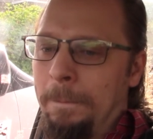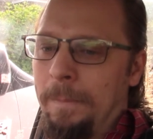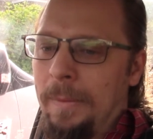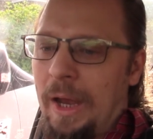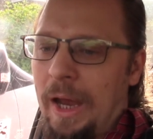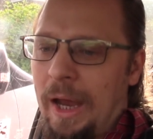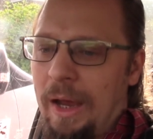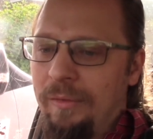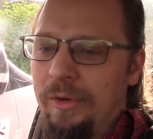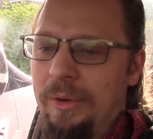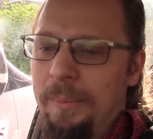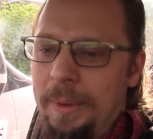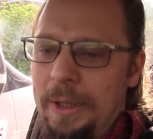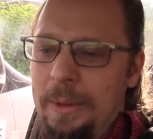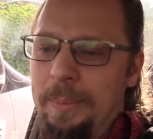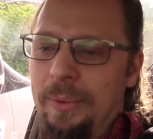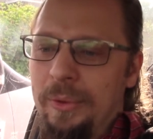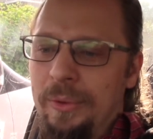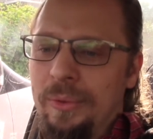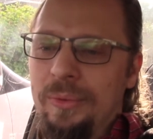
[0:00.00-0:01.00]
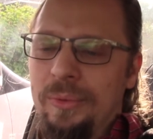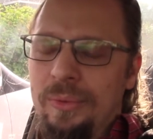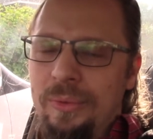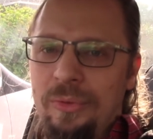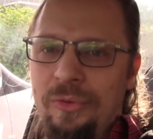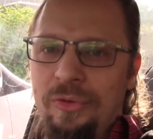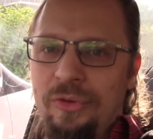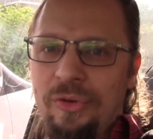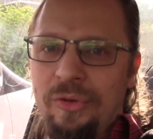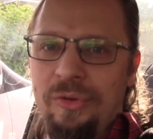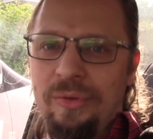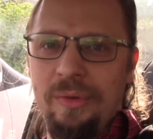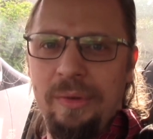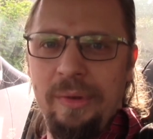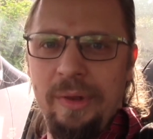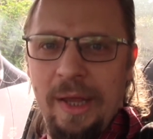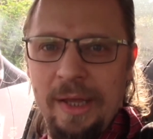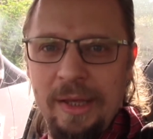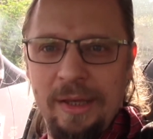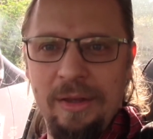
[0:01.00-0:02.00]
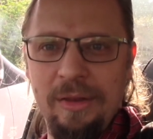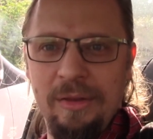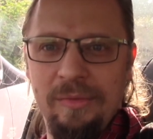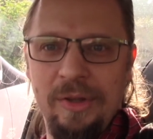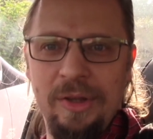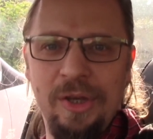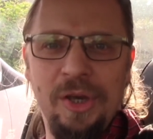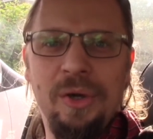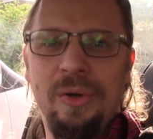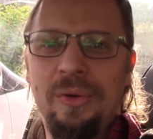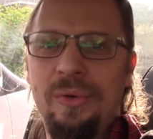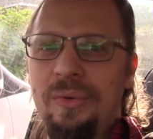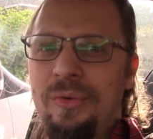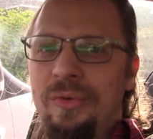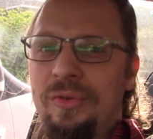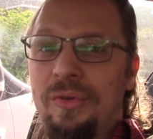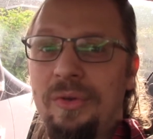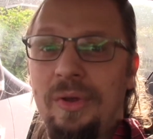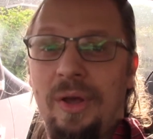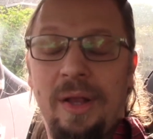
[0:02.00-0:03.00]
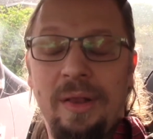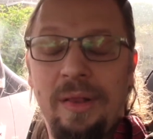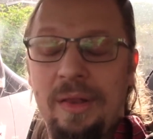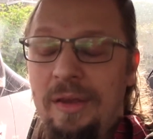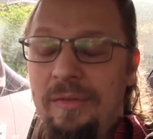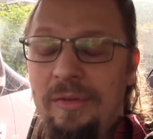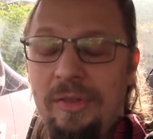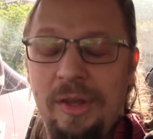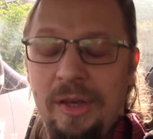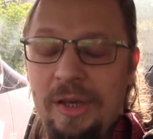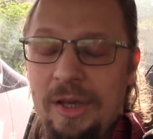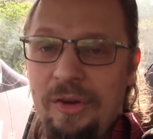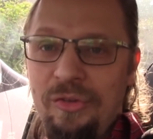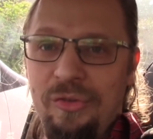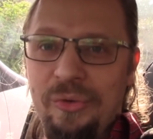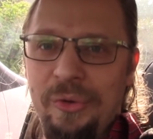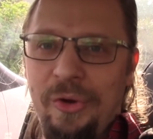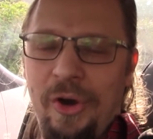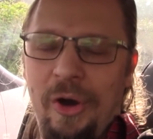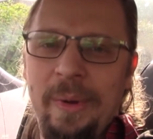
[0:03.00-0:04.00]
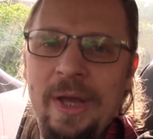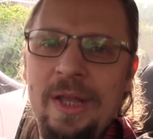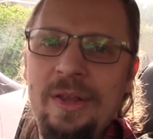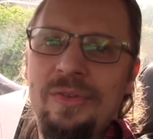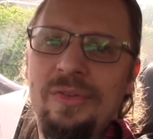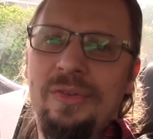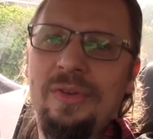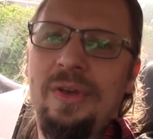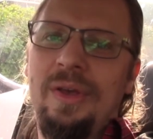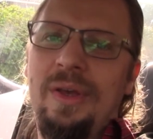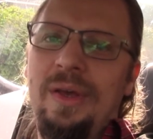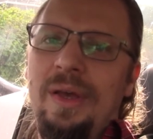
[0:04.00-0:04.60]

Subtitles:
having people just liking the videos, leaving the occasional comment,